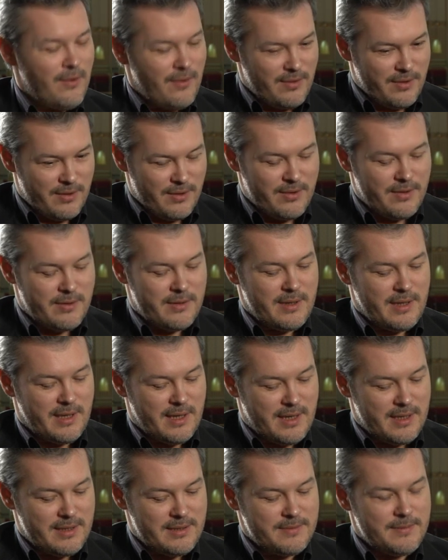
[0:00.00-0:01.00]
All your
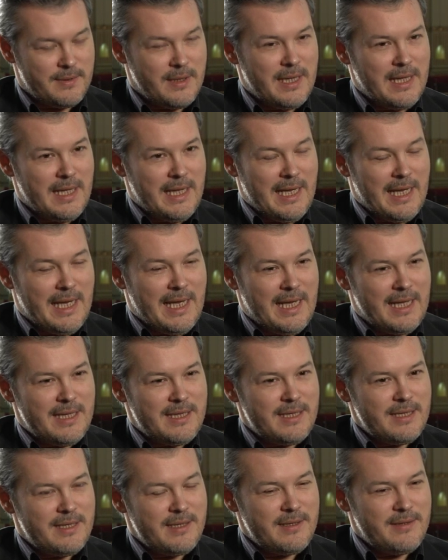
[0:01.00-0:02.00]

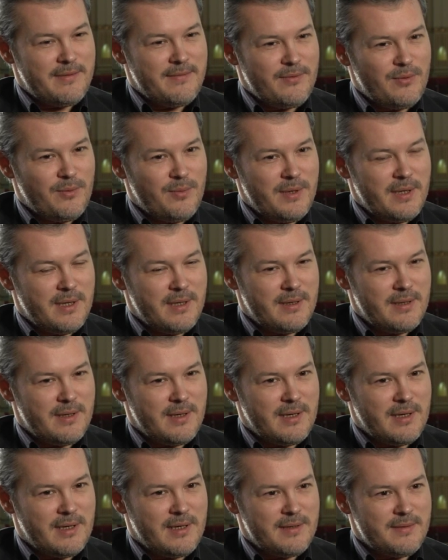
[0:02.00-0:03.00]
and it would be,
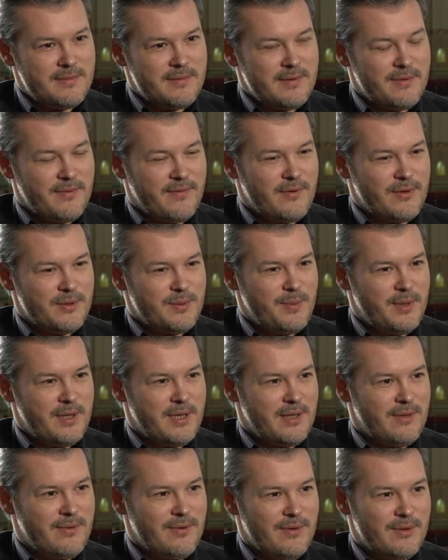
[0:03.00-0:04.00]
of course,
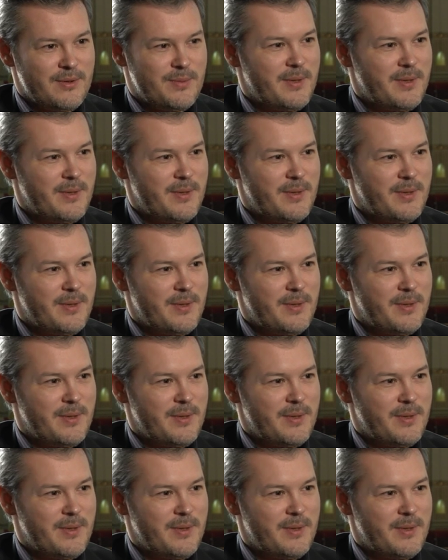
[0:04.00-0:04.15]
pity to lose.